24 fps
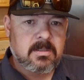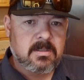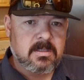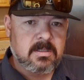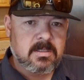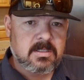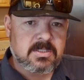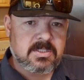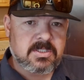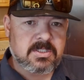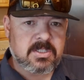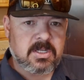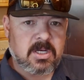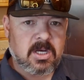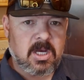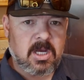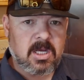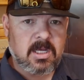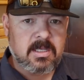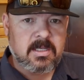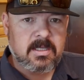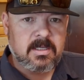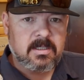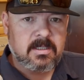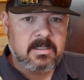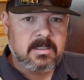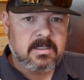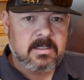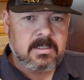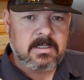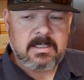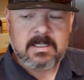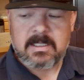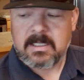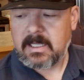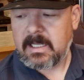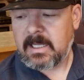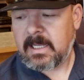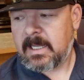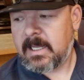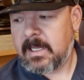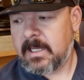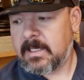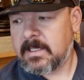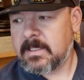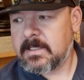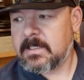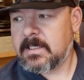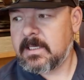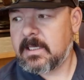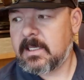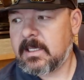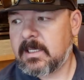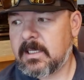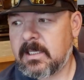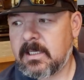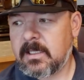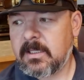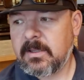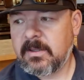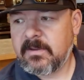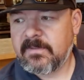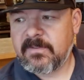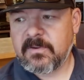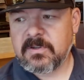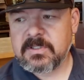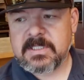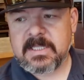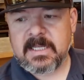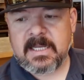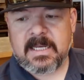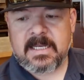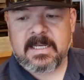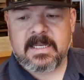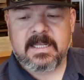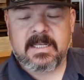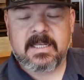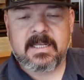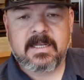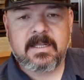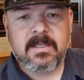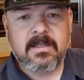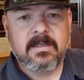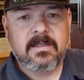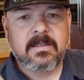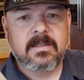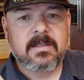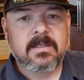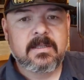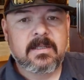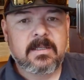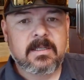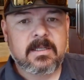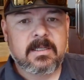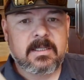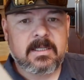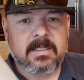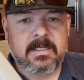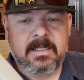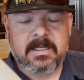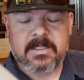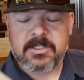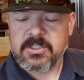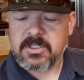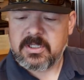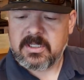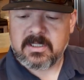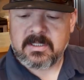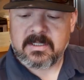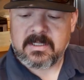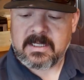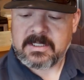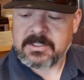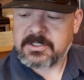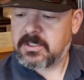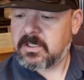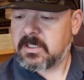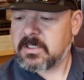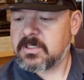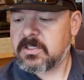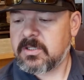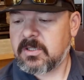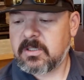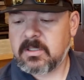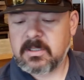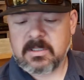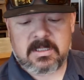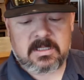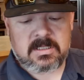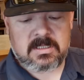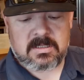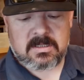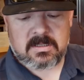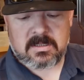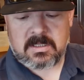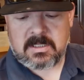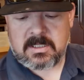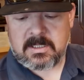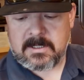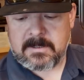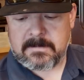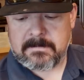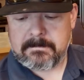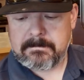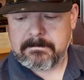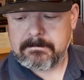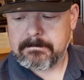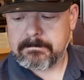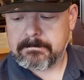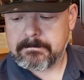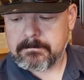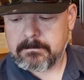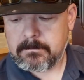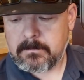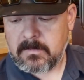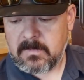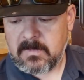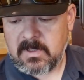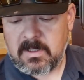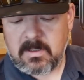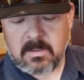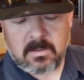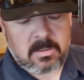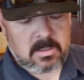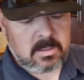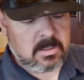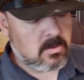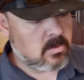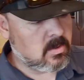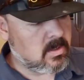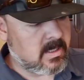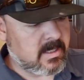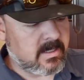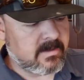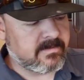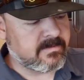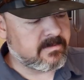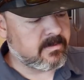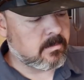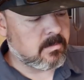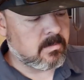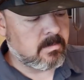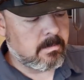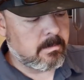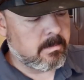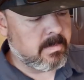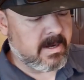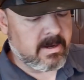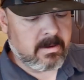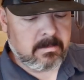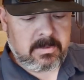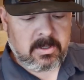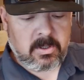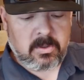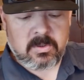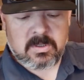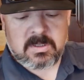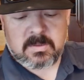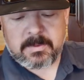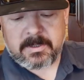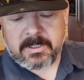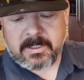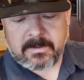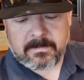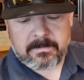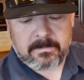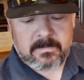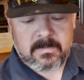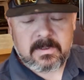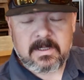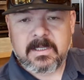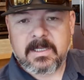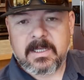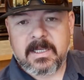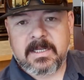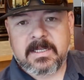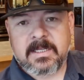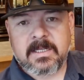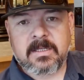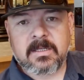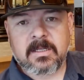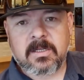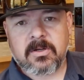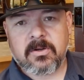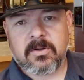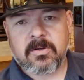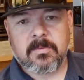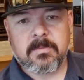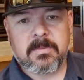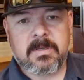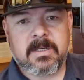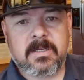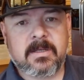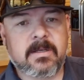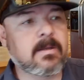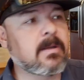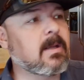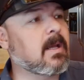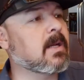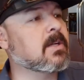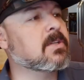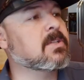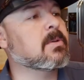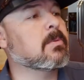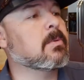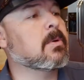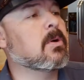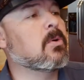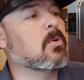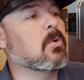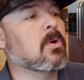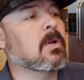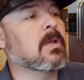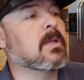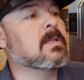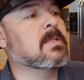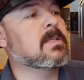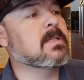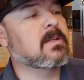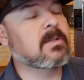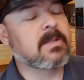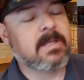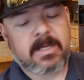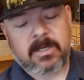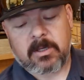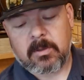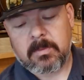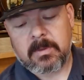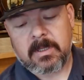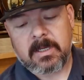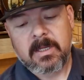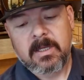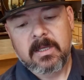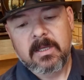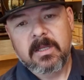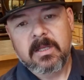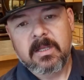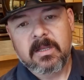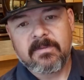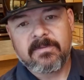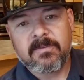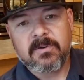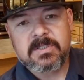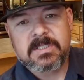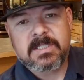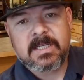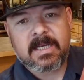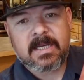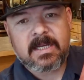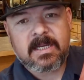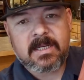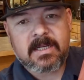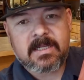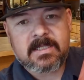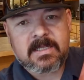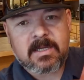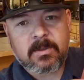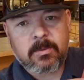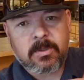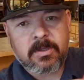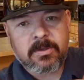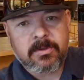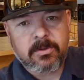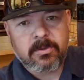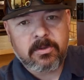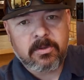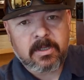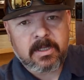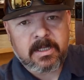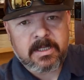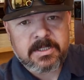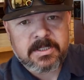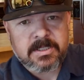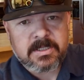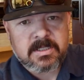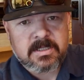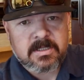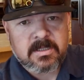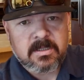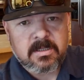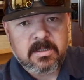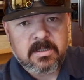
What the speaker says: stock. And the first thing I did, and I should have started this, kind of from bare bones, but it didn't occur to me to actually record it until now. But the first thing I did is I went through and I just